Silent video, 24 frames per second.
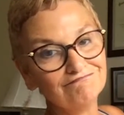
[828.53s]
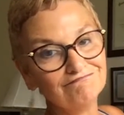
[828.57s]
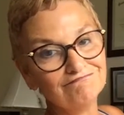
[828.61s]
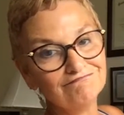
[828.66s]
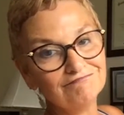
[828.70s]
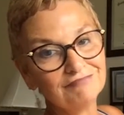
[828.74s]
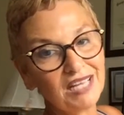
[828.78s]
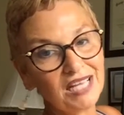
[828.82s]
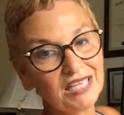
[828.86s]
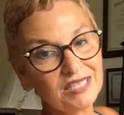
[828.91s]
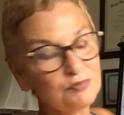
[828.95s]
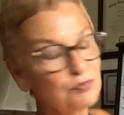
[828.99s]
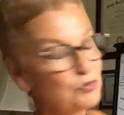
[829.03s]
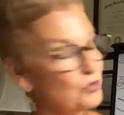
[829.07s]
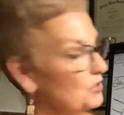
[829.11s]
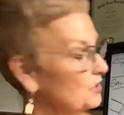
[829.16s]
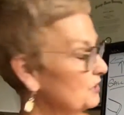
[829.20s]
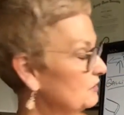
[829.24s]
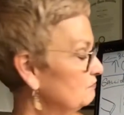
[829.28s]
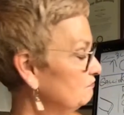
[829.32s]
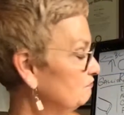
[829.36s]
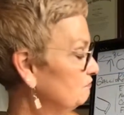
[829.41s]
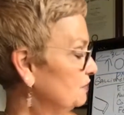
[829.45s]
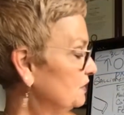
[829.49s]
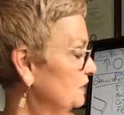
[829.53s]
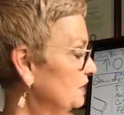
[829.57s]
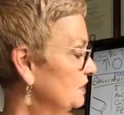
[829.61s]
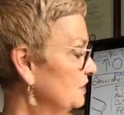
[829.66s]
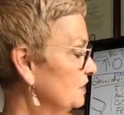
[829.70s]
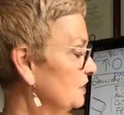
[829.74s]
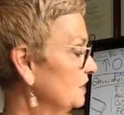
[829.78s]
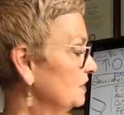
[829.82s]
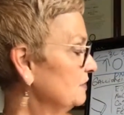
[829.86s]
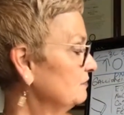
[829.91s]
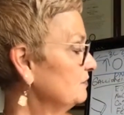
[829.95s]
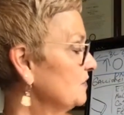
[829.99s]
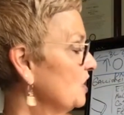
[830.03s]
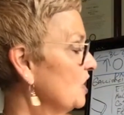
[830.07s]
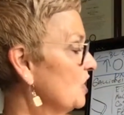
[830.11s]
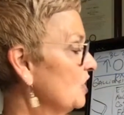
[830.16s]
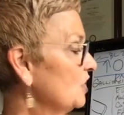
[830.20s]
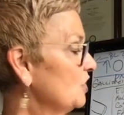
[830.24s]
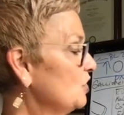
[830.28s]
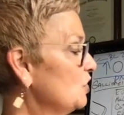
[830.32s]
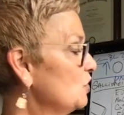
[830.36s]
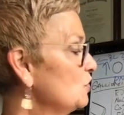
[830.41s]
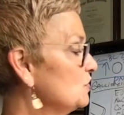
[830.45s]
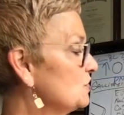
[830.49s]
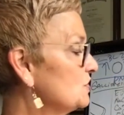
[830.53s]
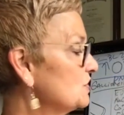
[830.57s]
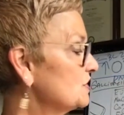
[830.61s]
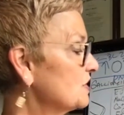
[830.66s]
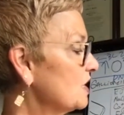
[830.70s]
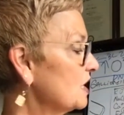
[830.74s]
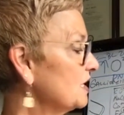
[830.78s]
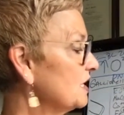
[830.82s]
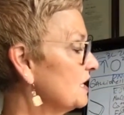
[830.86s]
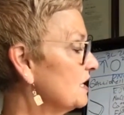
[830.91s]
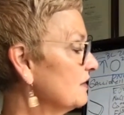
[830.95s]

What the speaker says: That's pretty good. New study